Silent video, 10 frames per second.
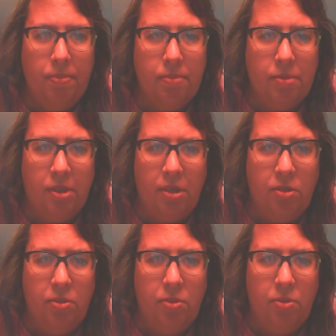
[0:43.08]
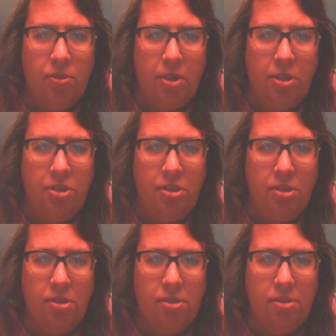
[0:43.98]
It's like two
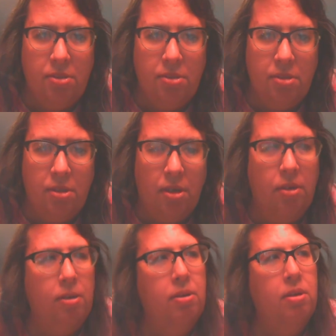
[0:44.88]
creations, you know.